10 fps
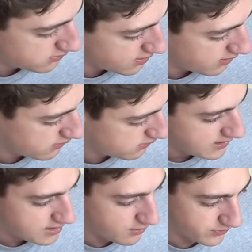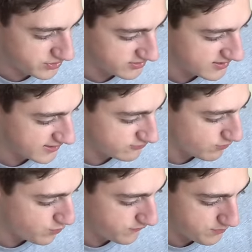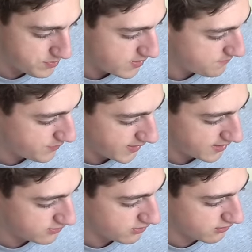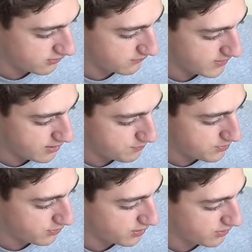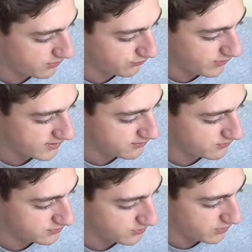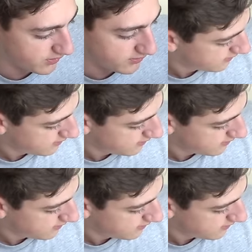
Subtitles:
No. No, it just says remove the pump and your Air Pogo is ready to enjoy.